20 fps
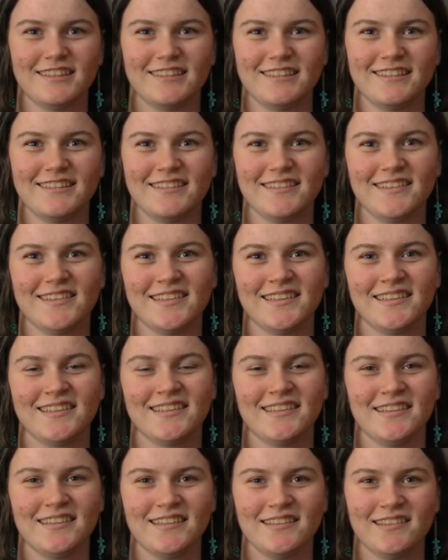
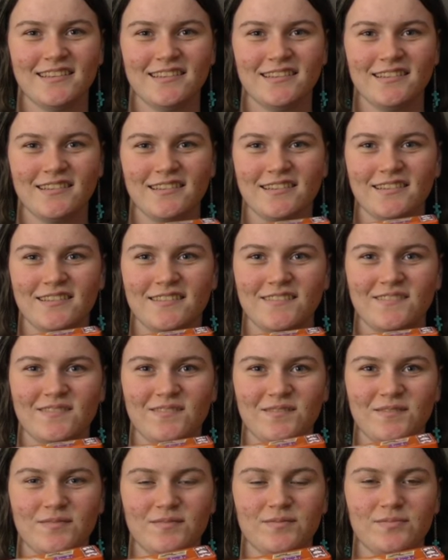
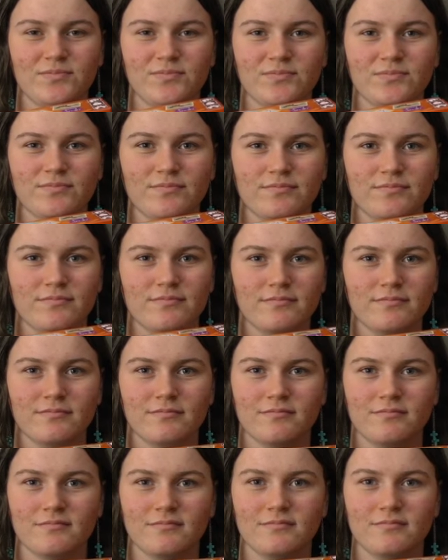
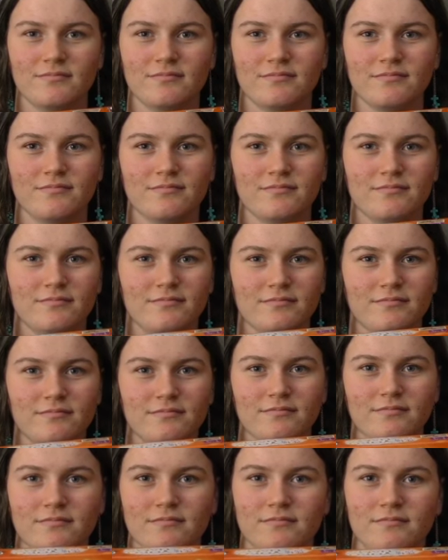
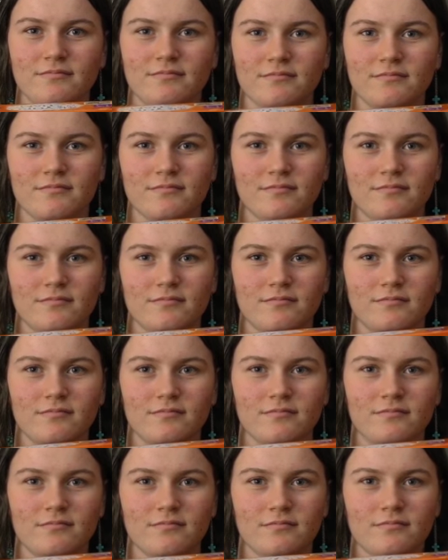
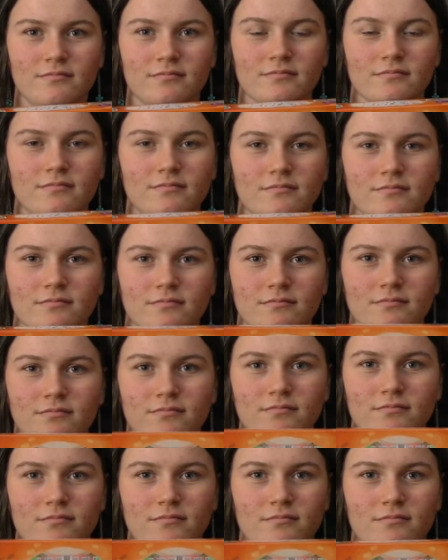
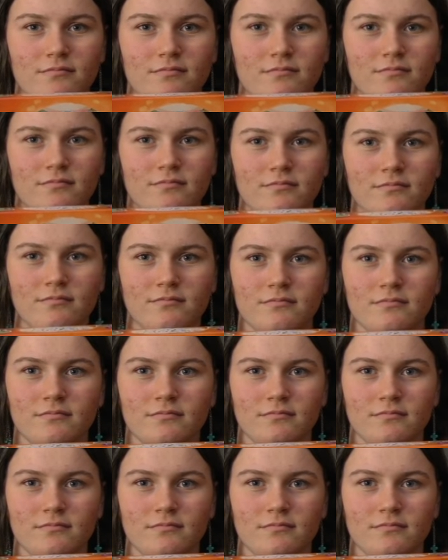(not speaking)